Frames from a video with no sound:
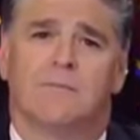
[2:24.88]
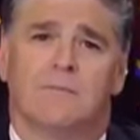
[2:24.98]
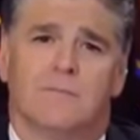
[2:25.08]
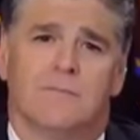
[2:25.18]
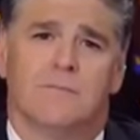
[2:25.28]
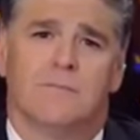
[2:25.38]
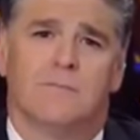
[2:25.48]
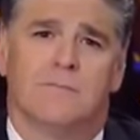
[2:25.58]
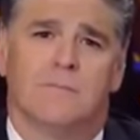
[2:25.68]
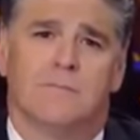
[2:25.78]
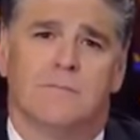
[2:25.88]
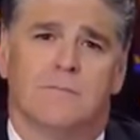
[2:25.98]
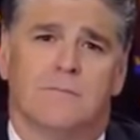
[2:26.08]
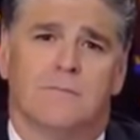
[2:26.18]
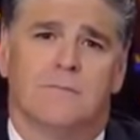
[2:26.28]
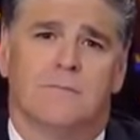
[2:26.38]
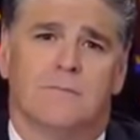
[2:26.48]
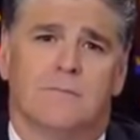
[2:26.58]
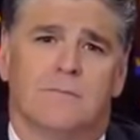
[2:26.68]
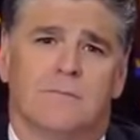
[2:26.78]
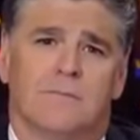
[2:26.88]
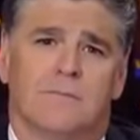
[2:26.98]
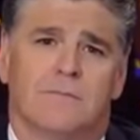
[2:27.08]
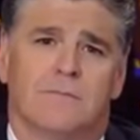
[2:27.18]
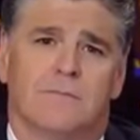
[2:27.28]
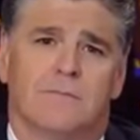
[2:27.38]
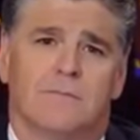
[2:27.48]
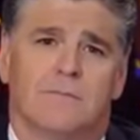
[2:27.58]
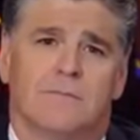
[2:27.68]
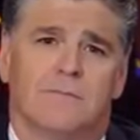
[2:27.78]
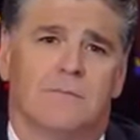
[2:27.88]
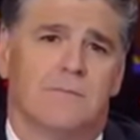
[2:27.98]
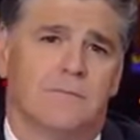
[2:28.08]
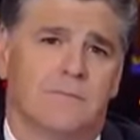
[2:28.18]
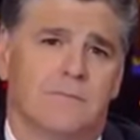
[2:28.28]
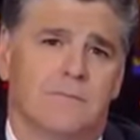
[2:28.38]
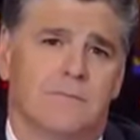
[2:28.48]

No words are spoken by the person on screen.